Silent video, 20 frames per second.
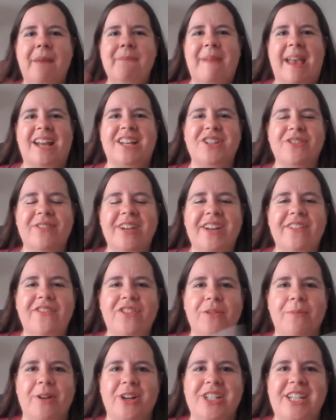Back to read a
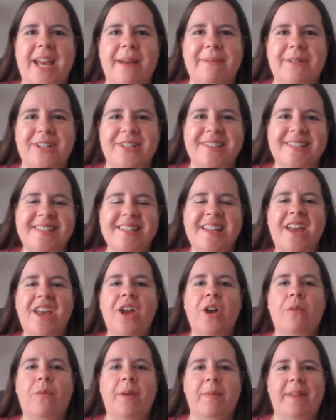few more chapters.
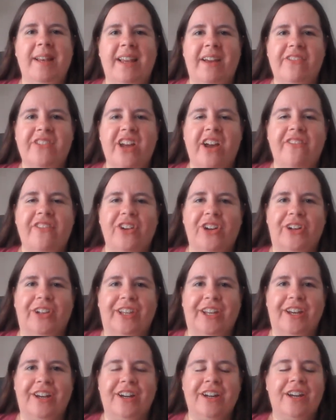When we left off
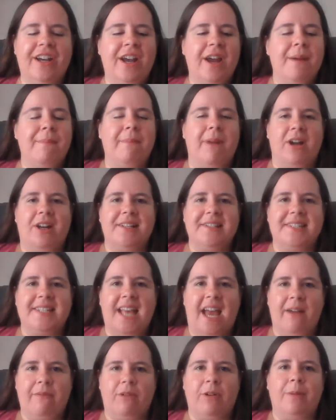earlier, Mark and
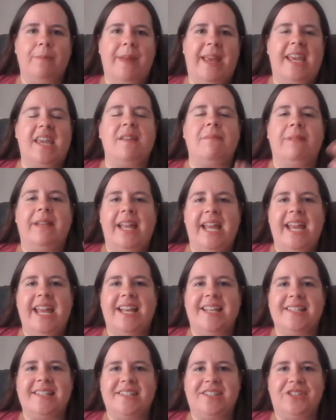Scott were making
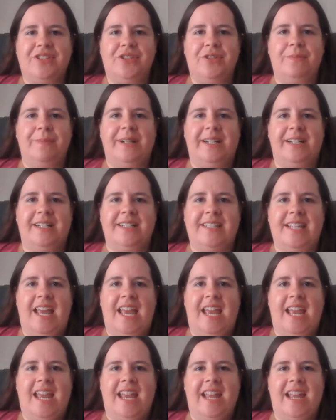plans to build
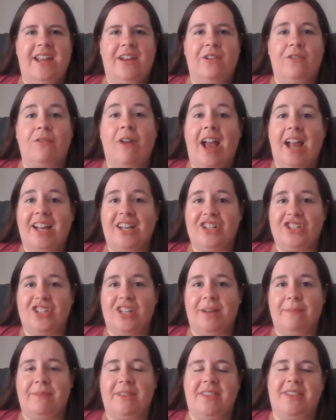a rocket
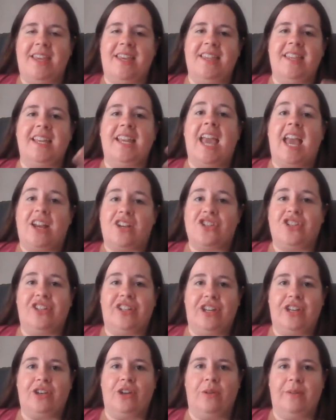ship that they think actually
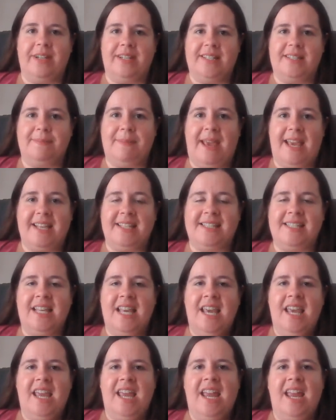could go into space.
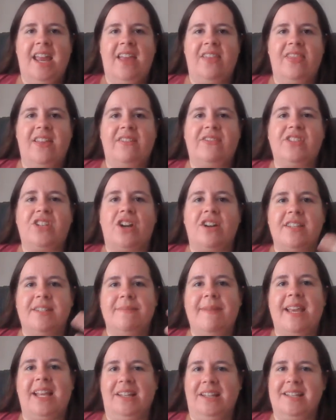And they've started to
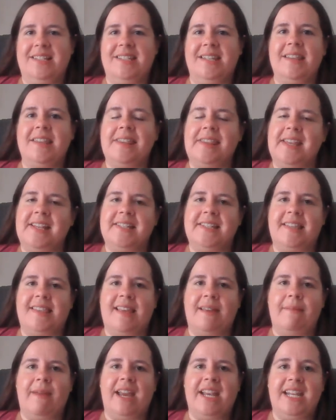make a list of the things that
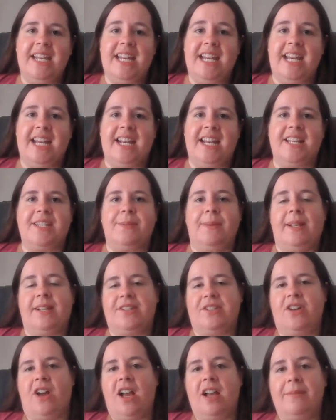they might need, as well
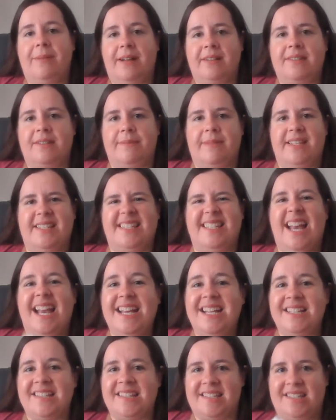as talk about some of the
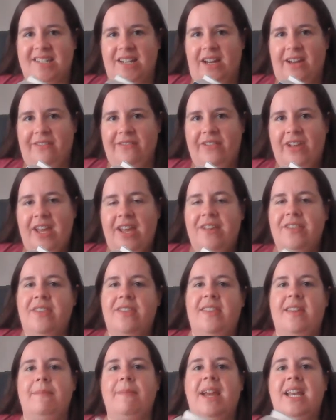science stuff that
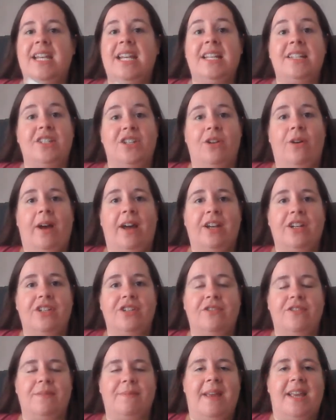they might need to know how to
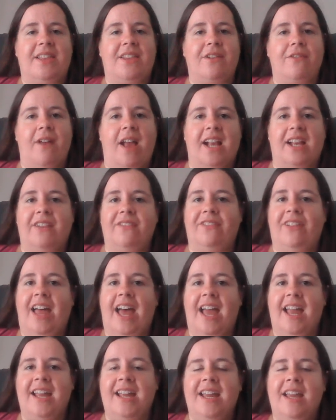do to make their rocket
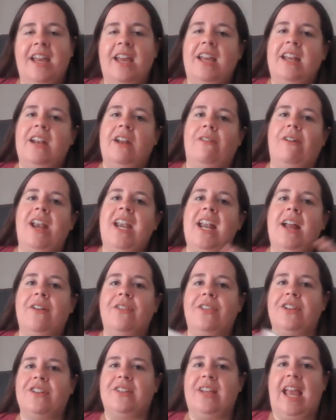fly. Now, right now,
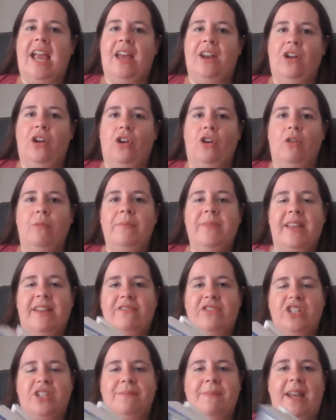they're at home. They've
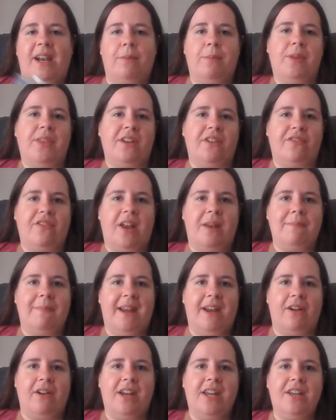just met up with their friend
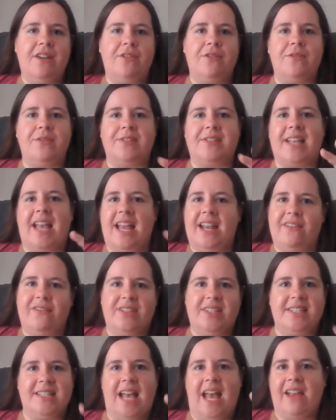Barry, who's kind of a
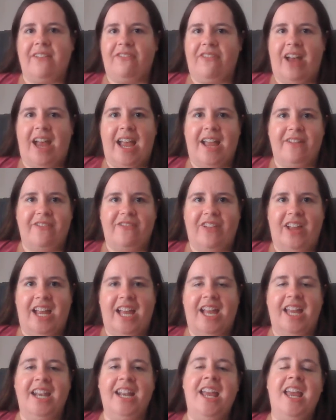sci-fi
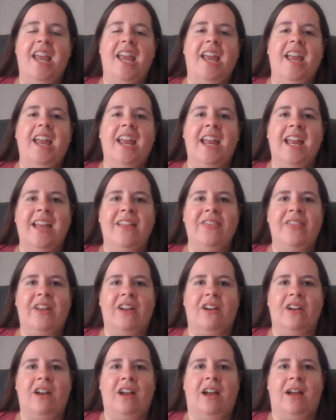fan, and
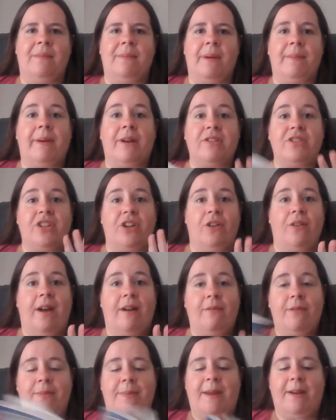they're about to go
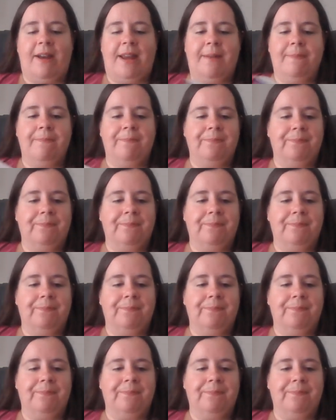out with Barry.